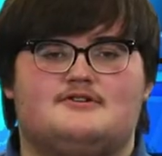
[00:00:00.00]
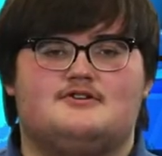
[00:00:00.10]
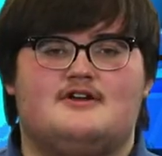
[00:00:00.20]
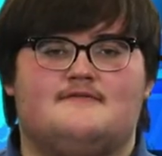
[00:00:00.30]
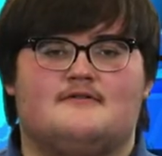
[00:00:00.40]

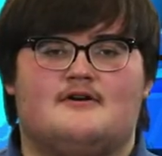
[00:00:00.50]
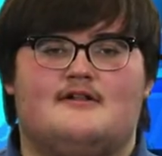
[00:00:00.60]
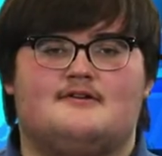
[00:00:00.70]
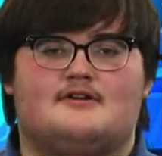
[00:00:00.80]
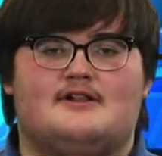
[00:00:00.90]
Picture Day for
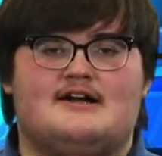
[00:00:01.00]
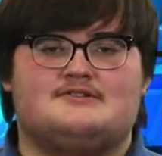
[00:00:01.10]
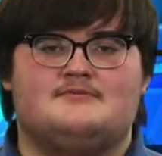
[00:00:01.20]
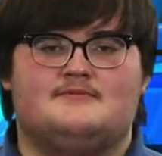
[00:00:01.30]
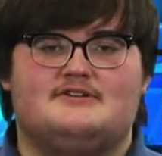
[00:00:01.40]
all
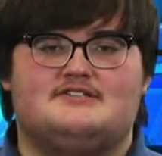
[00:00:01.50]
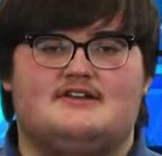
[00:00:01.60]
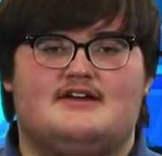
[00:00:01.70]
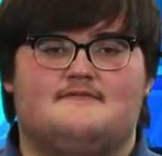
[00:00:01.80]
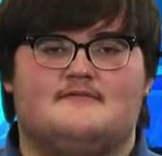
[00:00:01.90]
underclassmen will be
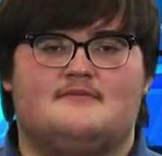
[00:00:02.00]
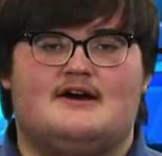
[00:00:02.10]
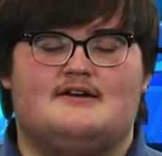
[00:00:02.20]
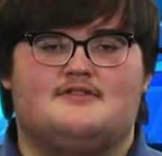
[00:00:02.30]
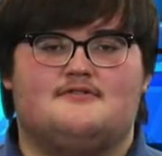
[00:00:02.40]
today from
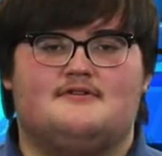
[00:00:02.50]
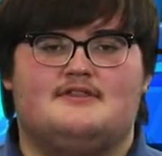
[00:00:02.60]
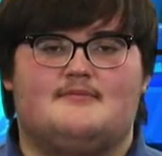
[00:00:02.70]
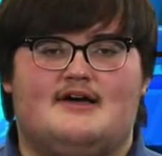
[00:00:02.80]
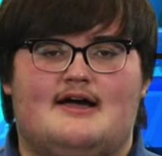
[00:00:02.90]
9 to 3
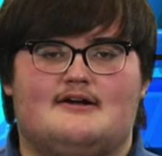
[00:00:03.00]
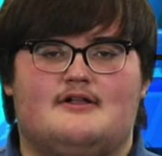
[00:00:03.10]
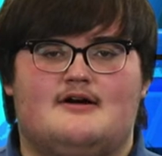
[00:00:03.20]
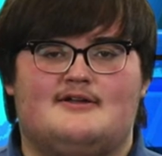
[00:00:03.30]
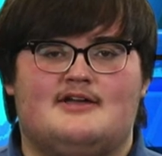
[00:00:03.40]
in the PAC
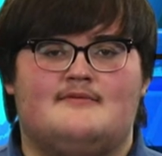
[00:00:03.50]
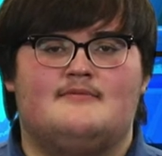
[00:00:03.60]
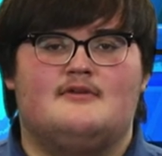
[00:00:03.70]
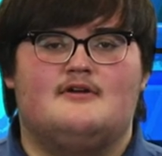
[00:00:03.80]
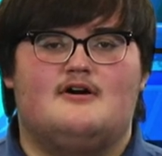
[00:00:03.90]
lobby.
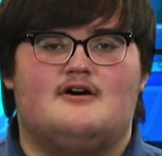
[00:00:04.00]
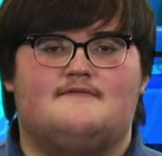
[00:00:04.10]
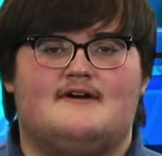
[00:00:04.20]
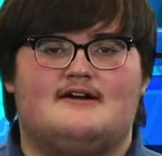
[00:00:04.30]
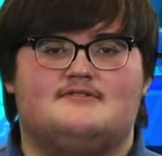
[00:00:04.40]
All
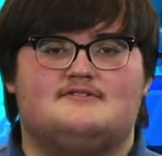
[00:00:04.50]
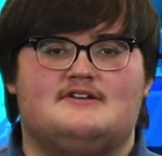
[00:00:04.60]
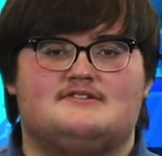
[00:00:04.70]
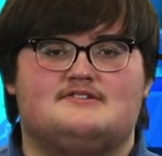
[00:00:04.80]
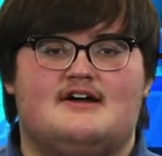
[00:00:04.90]

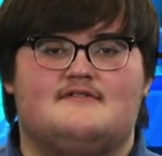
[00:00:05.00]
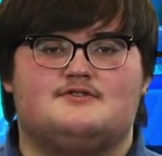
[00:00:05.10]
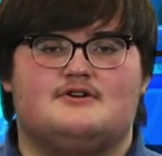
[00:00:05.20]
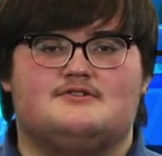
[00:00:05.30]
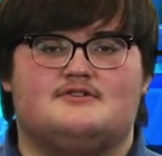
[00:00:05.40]
faculty and staff
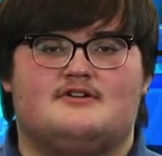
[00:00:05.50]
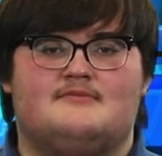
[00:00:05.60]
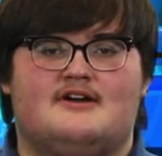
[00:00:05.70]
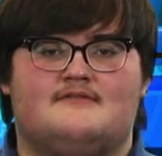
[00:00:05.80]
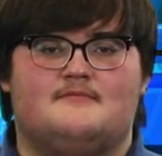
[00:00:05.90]
should also
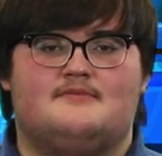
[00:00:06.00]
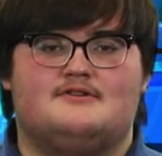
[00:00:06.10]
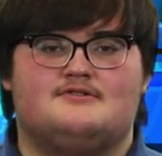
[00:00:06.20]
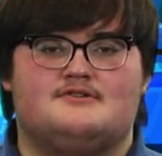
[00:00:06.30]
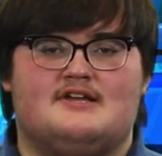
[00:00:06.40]
come down for
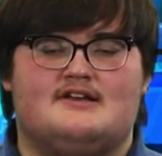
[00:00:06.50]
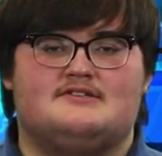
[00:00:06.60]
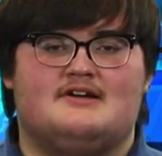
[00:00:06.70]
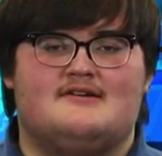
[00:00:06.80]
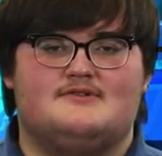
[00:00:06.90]
pictures
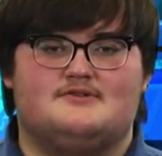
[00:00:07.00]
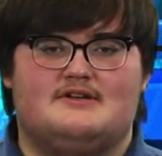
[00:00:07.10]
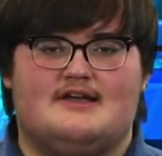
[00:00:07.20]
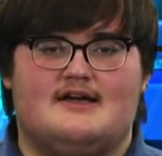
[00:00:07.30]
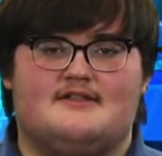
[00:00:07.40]
anytime
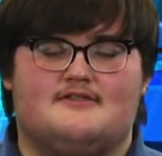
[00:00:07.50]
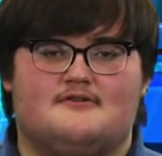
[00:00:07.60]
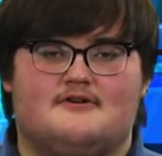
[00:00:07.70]
between 9 and